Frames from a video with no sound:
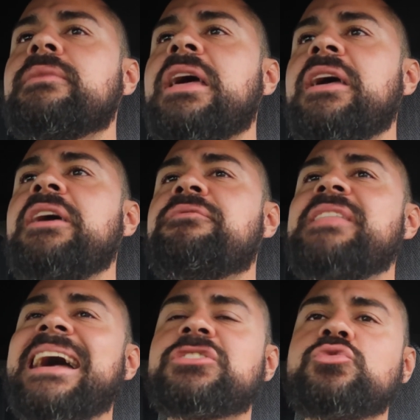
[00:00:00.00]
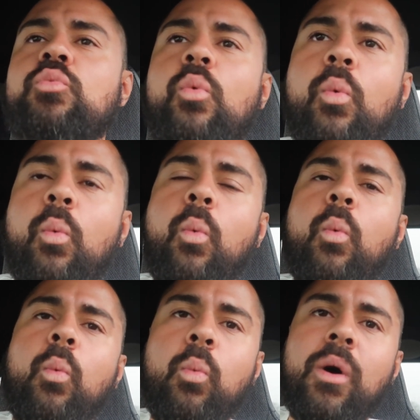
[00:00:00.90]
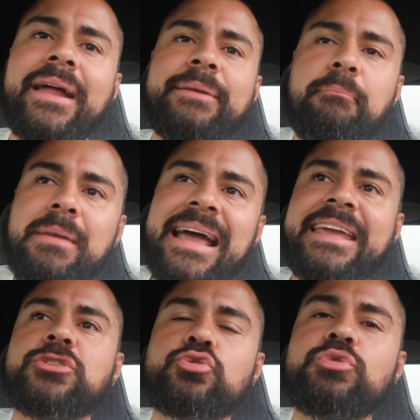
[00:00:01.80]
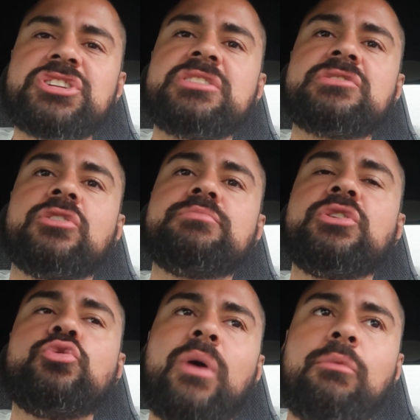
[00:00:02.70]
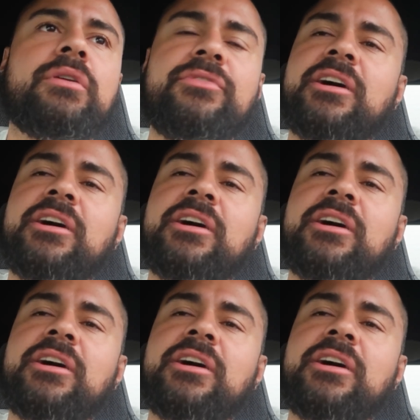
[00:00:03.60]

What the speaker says: If that's what my intuition told me to do, I would have